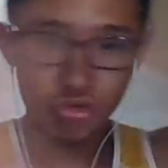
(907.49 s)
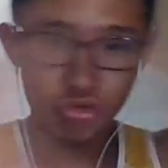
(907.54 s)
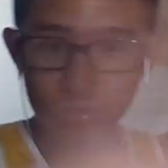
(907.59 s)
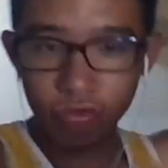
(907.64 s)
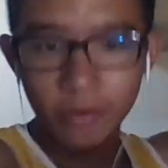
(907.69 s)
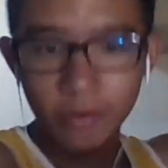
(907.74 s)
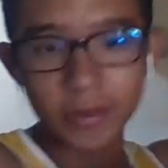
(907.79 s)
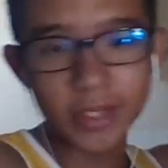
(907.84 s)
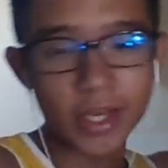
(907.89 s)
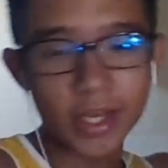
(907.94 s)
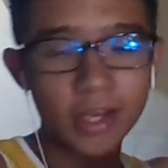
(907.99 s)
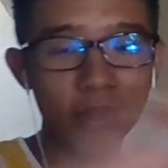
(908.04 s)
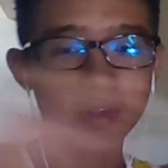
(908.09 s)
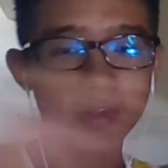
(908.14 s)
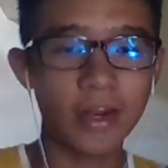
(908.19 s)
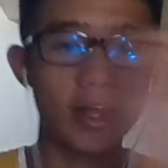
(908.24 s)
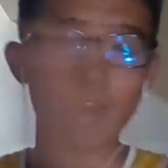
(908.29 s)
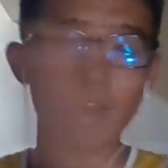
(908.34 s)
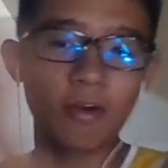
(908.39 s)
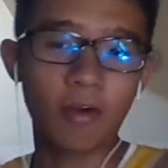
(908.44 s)
it was like
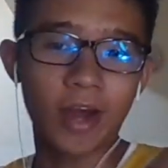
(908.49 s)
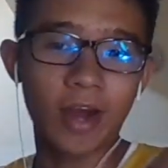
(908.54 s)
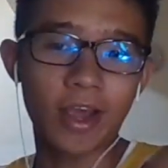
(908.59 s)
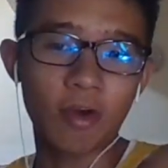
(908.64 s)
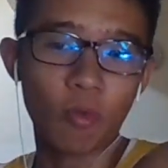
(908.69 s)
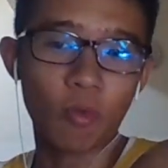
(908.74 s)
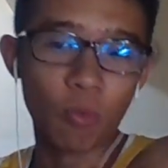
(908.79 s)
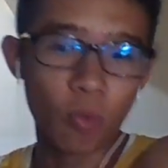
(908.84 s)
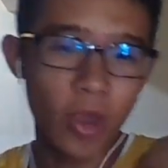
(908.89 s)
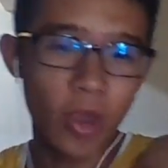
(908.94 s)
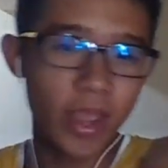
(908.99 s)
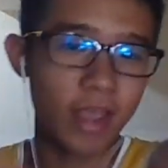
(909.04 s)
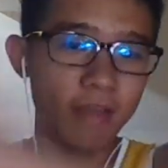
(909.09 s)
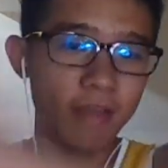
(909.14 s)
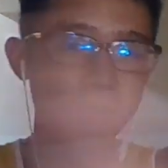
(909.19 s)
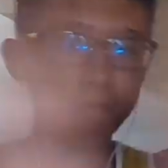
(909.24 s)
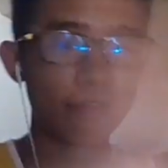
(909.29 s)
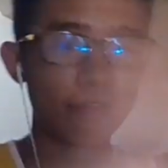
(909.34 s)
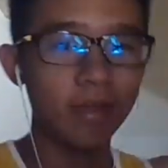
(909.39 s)
a wave.